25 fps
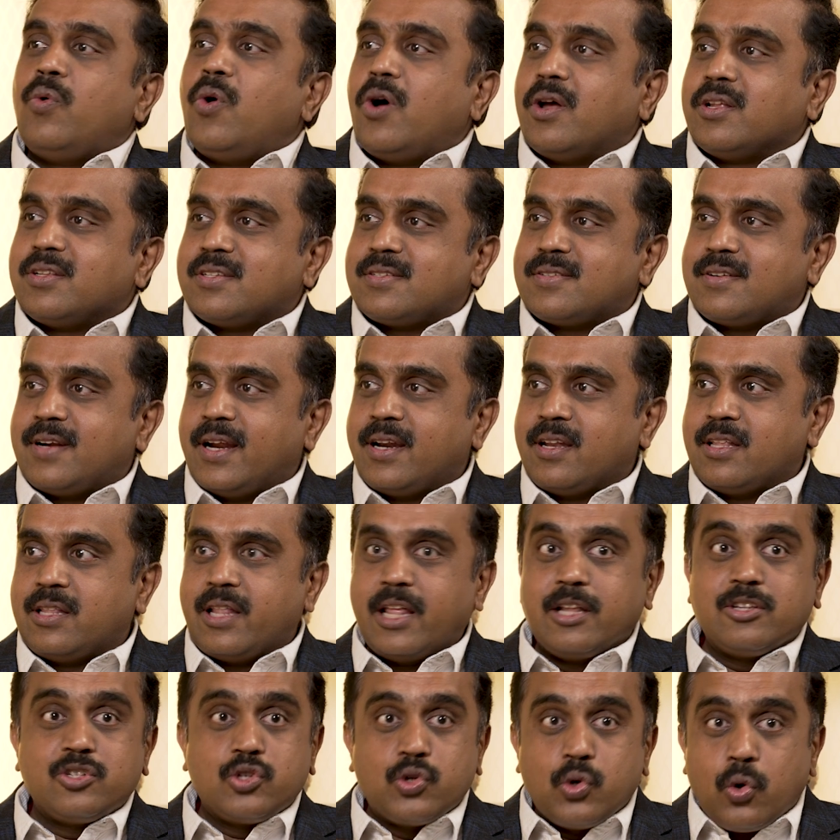wants, right? And
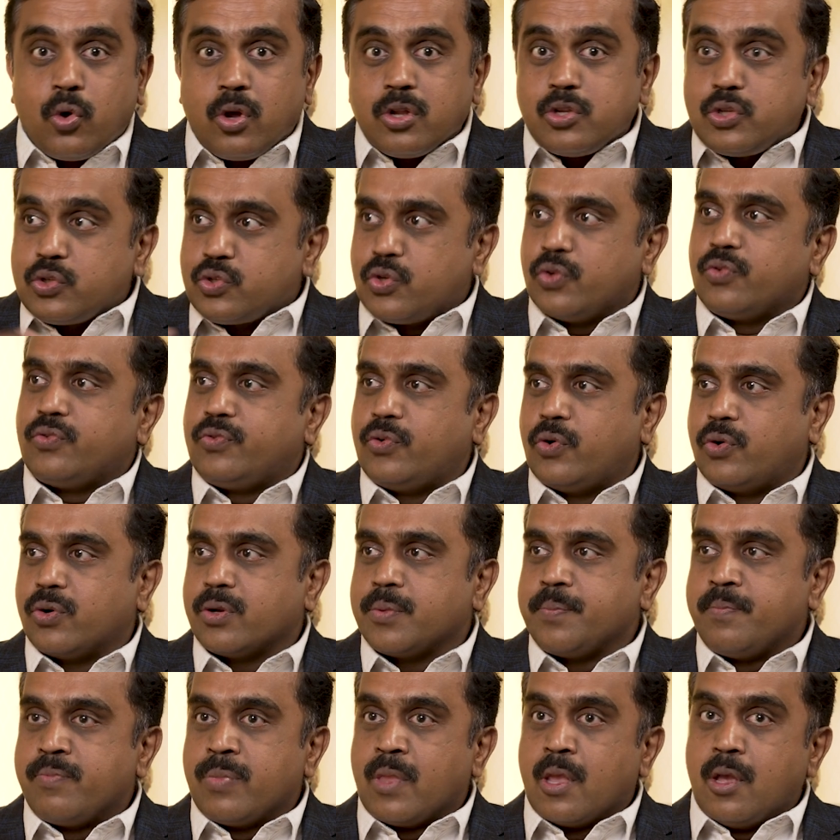then so on and so forth.
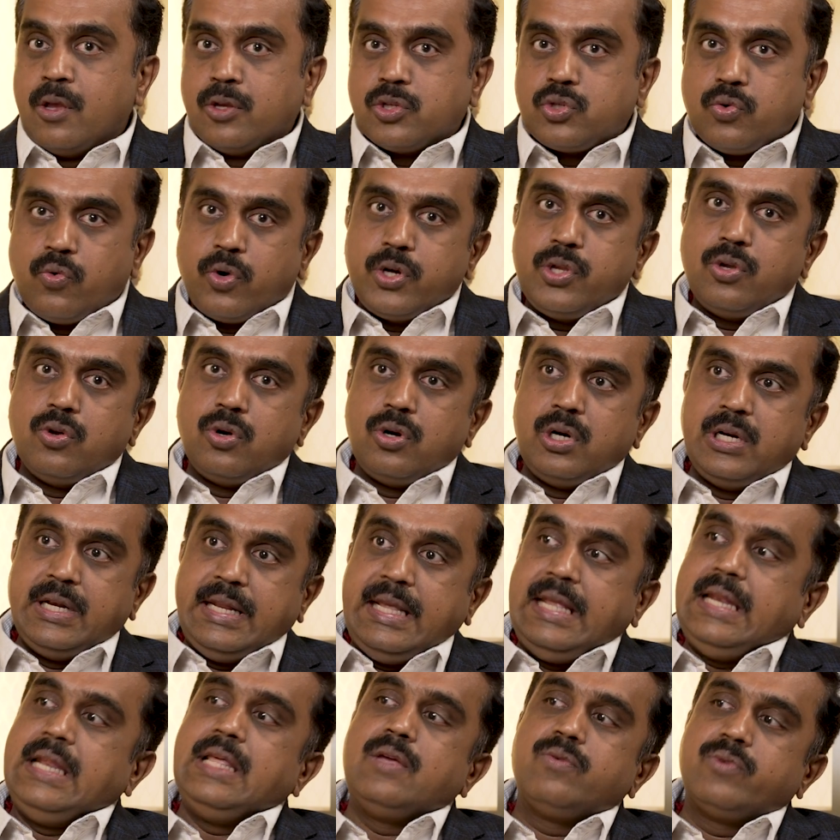So what you're
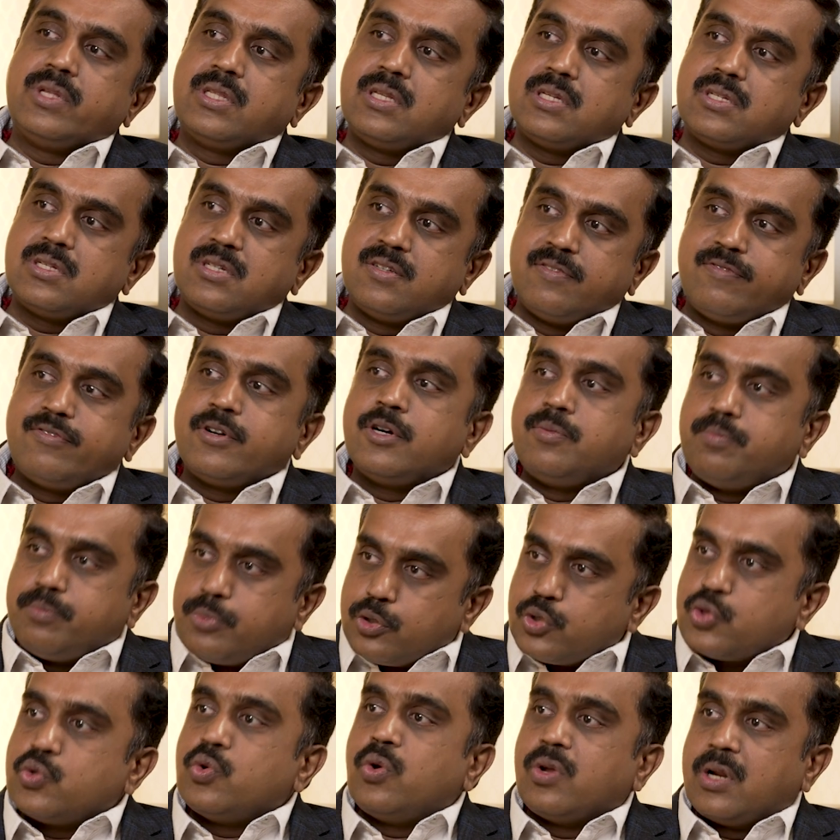dealing with is different
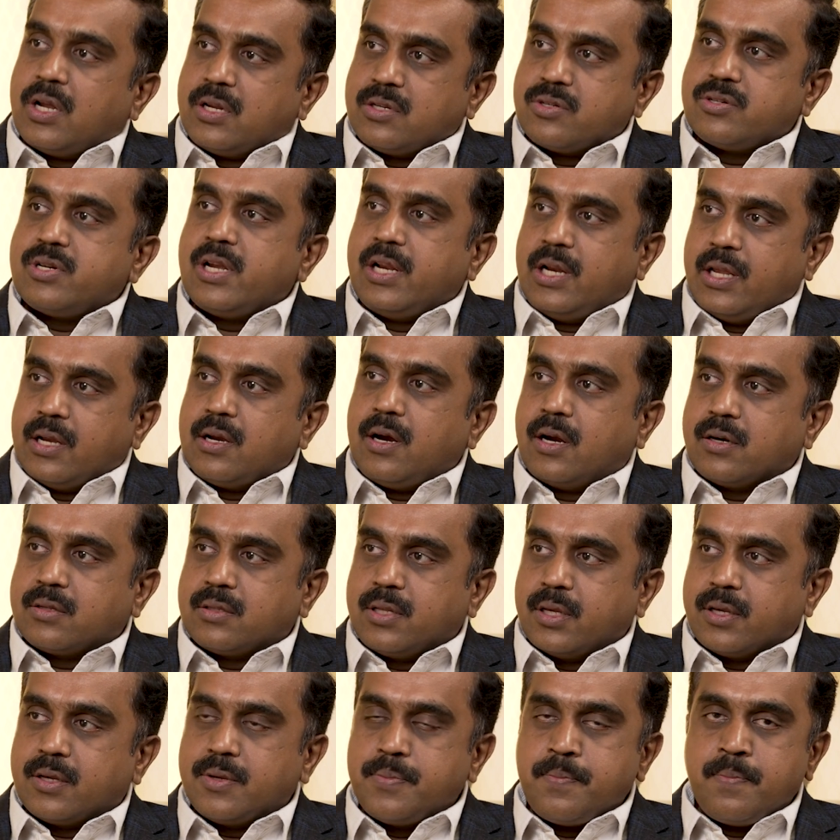personas, really,
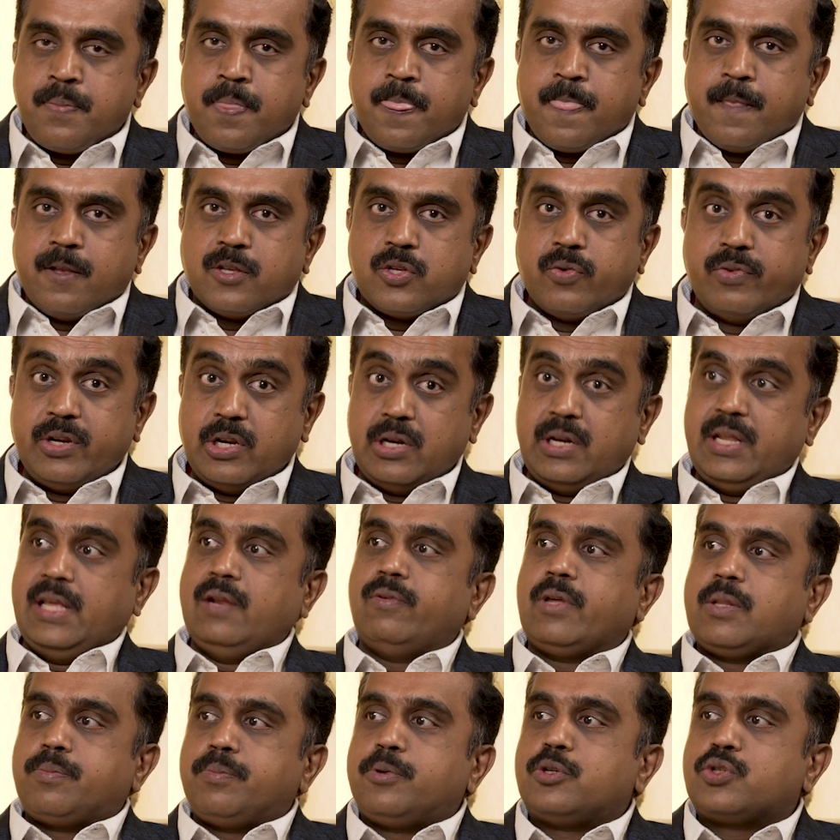Karthik. So when you
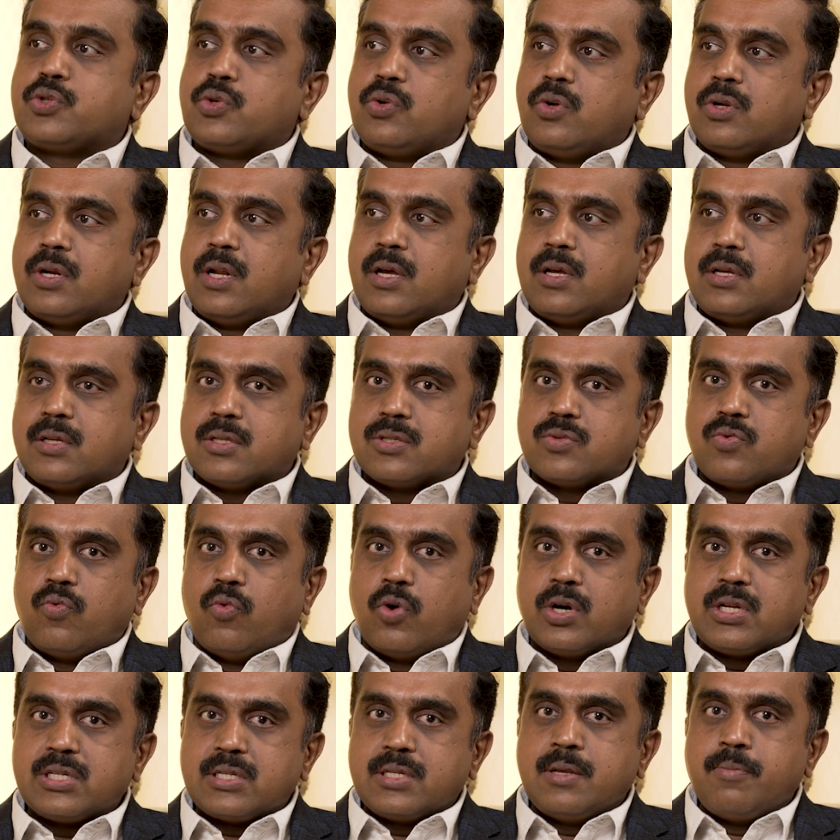deal with personas,
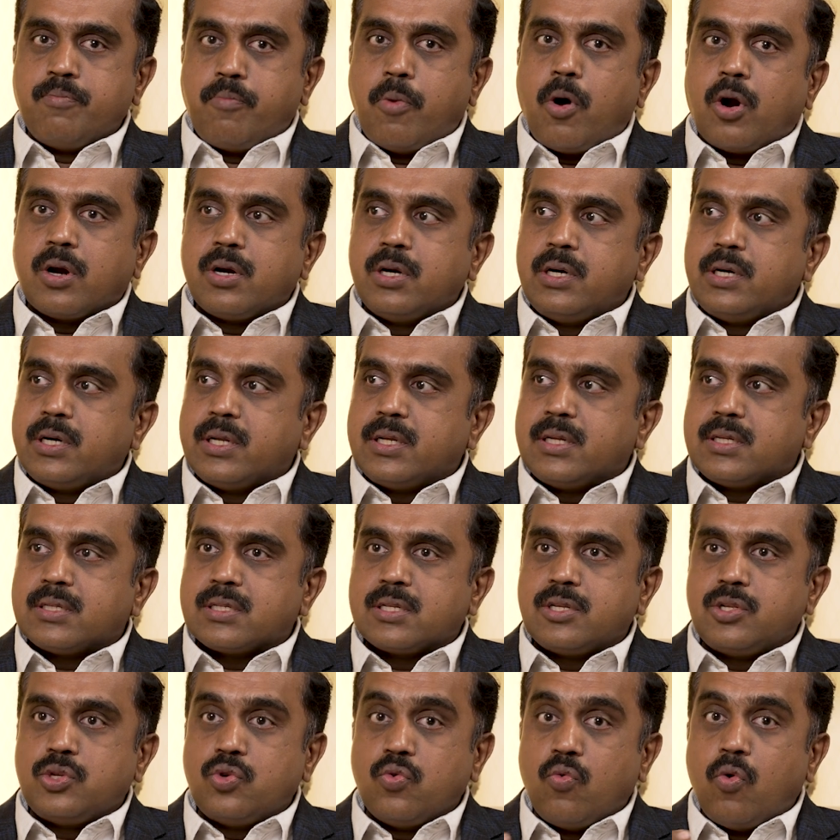what is important
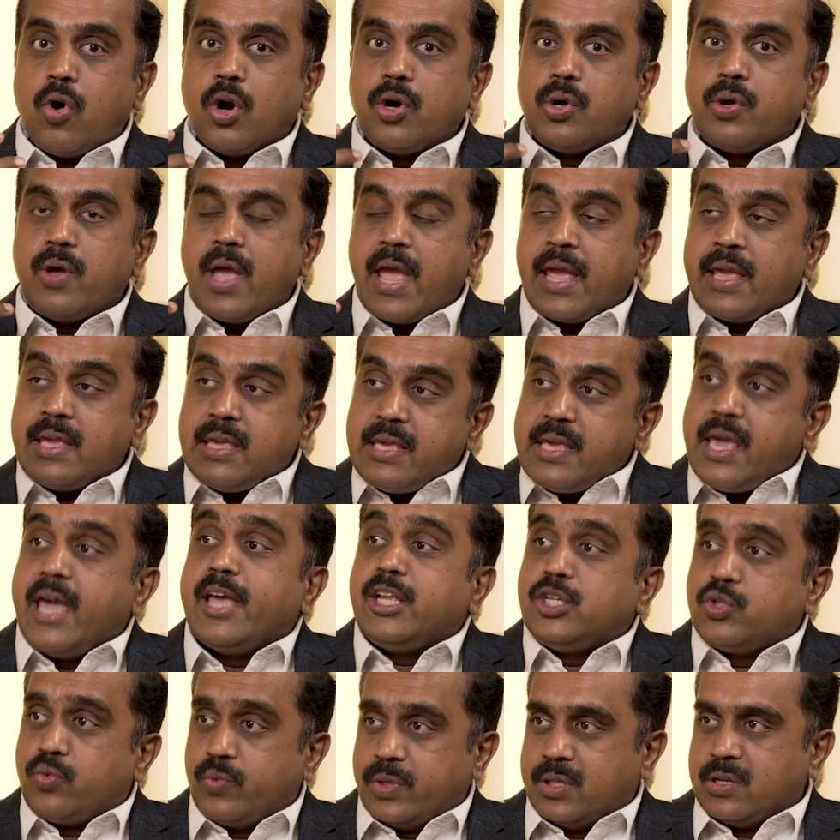is you want to
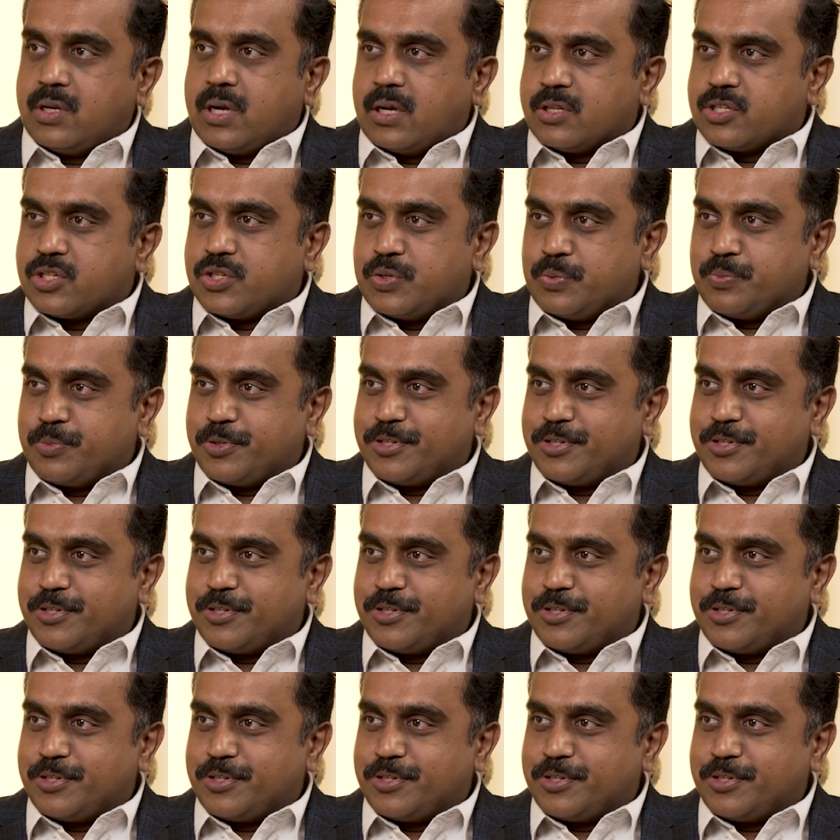engage with the customer,